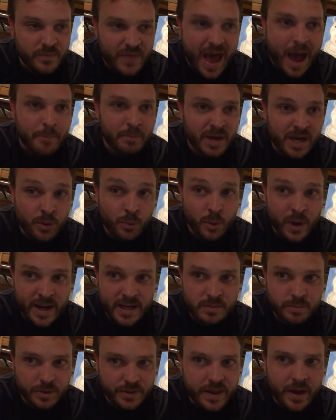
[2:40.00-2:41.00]
that many
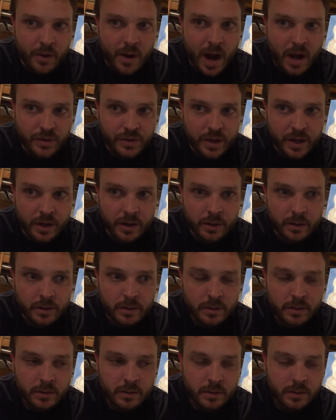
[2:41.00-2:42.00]
Ricks, but they're out there.
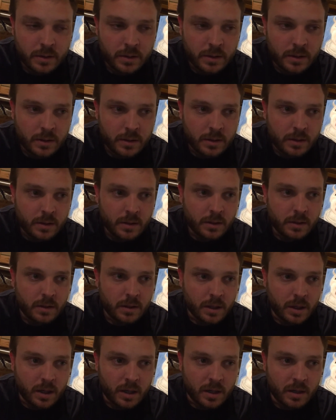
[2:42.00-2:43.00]

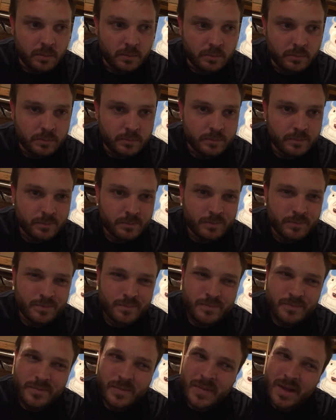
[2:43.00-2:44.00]
Um,
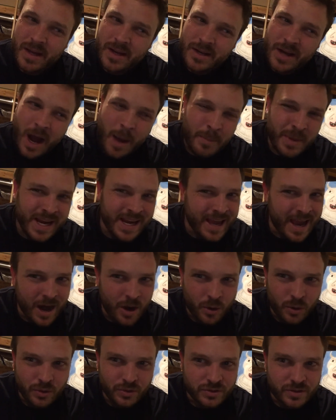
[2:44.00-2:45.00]
not many
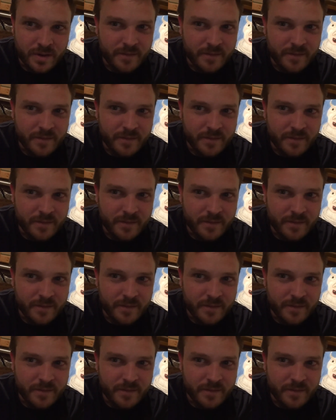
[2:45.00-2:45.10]
Carols,